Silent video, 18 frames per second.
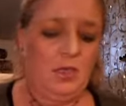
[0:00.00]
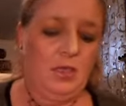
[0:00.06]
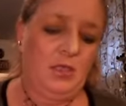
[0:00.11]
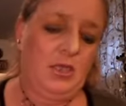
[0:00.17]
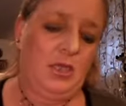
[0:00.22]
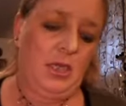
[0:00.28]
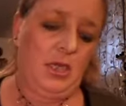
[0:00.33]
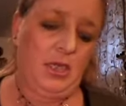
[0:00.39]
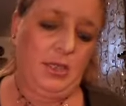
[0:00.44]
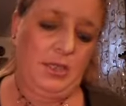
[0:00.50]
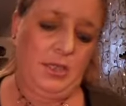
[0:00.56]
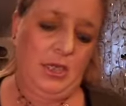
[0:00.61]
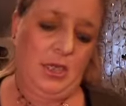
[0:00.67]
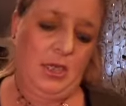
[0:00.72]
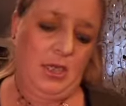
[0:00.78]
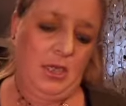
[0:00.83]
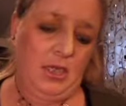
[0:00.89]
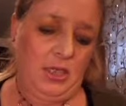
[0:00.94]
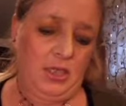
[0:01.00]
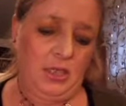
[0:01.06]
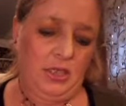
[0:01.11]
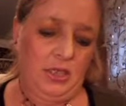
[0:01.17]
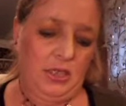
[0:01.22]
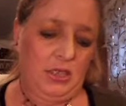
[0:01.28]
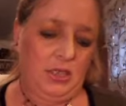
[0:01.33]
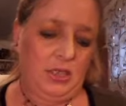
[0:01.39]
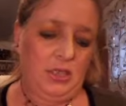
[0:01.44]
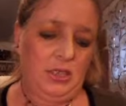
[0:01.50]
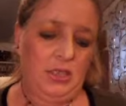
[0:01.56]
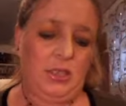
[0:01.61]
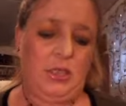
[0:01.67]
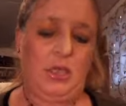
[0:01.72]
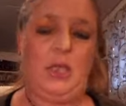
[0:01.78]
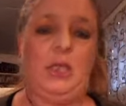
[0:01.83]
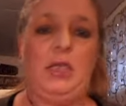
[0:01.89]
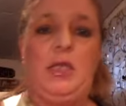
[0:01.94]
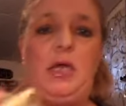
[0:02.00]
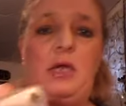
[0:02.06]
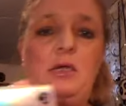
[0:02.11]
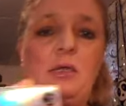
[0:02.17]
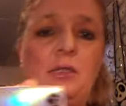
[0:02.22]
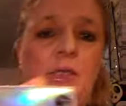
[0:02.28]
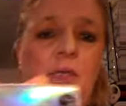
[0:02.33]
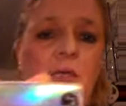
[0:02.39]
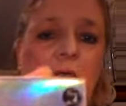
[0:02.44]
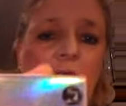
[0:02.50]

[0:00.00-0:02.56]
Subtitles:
This is, there's the